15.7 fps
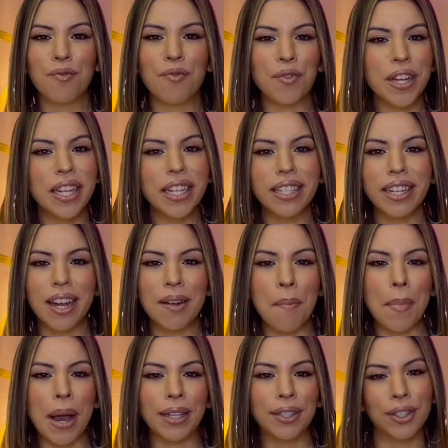redone
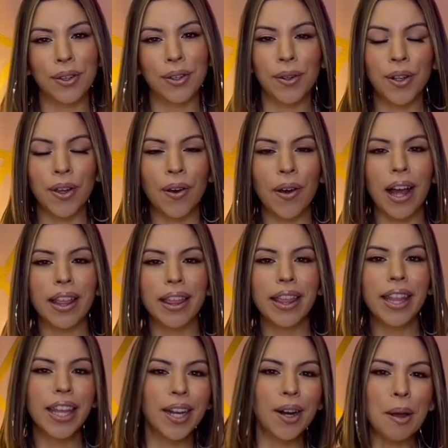my studio a
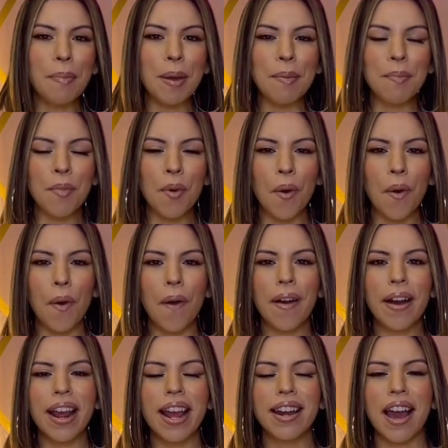little bit more
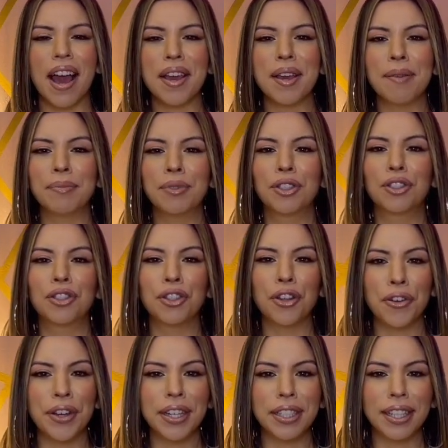and I am so
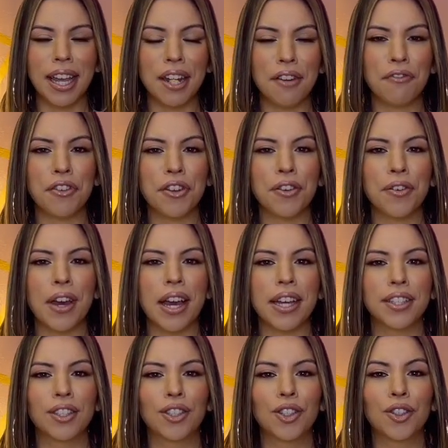excited for you
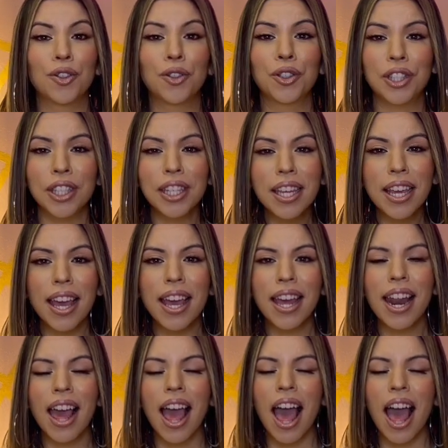guys to see
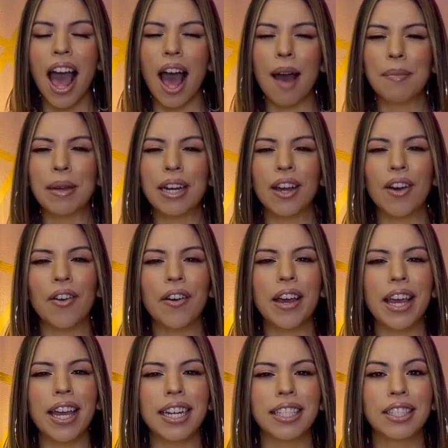it. I'm gonna go
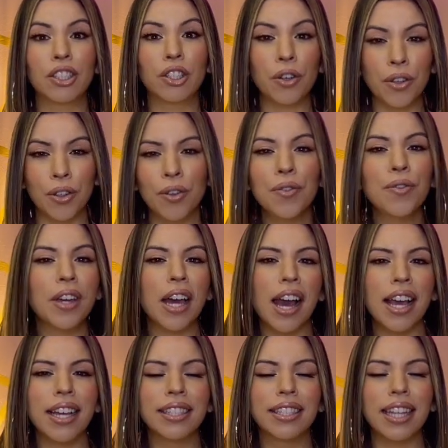ahead and show you
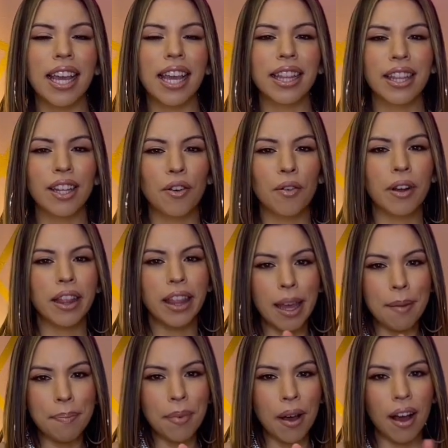guys a little
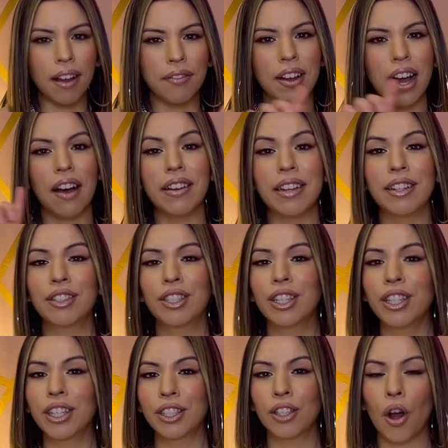clip of how it
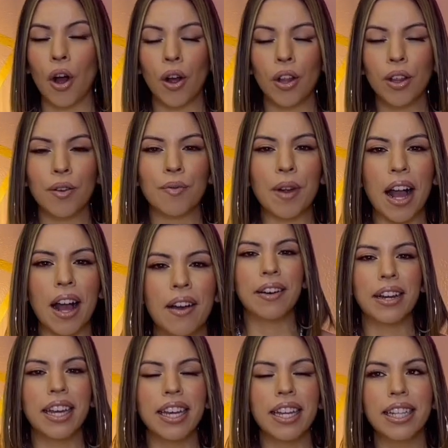looks all around.
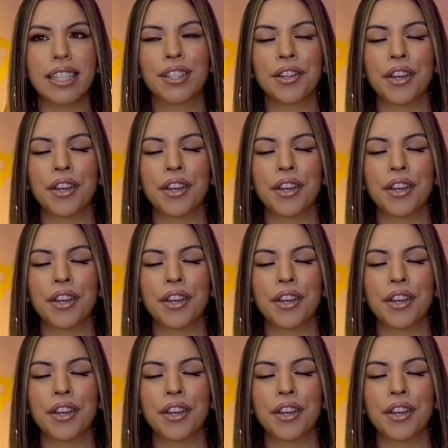It is